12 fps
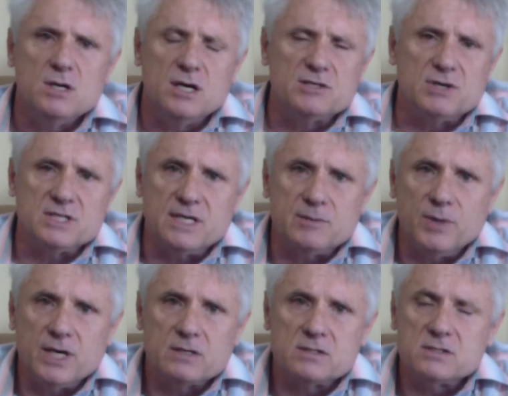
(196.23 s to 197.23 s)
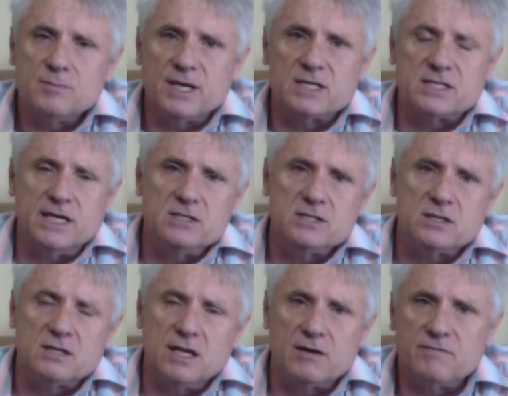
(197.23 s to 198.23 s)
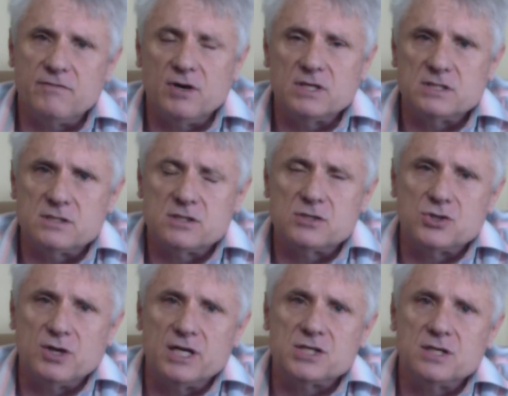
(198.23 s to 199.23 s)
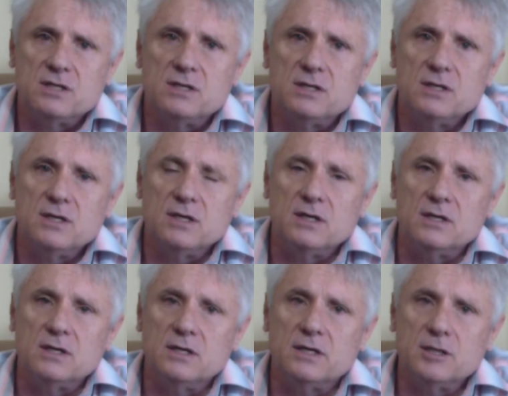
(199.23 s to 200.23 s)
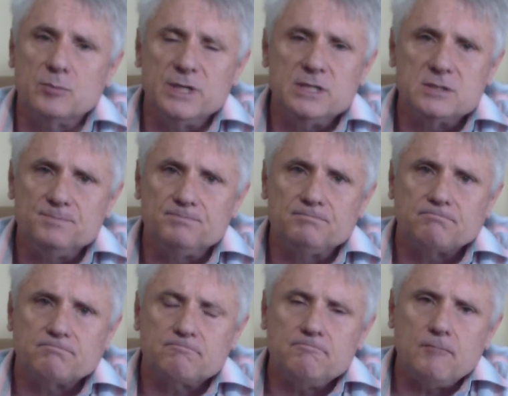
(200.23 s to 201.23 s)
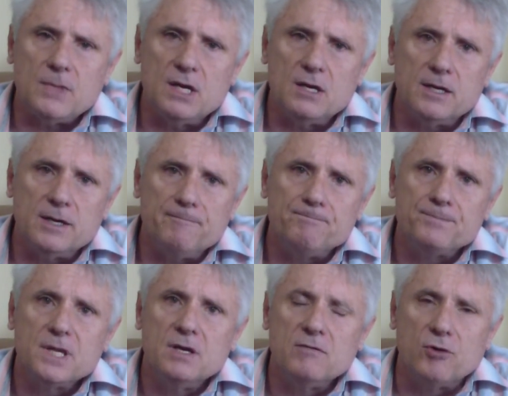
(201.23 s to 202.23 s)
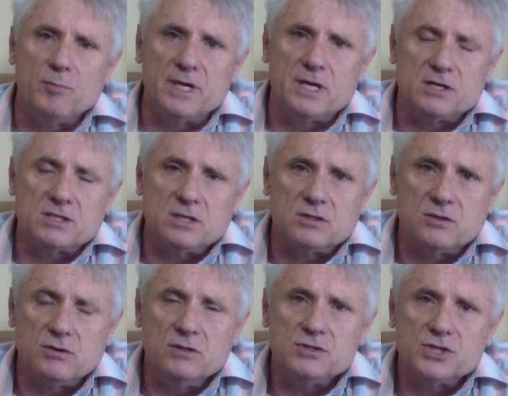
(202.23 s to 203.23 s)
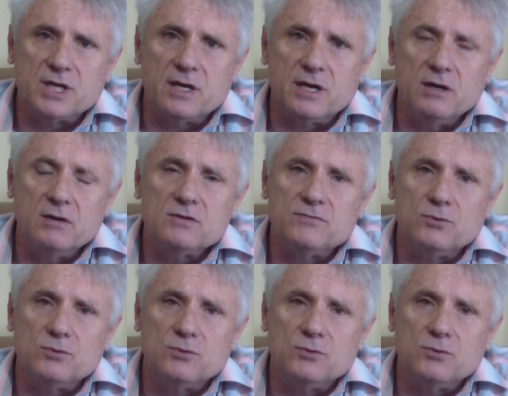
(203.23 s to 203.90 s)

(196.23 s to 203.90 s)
I trust that makes sense and clarifies the situation a little bit. From me, Chris Teron, checking out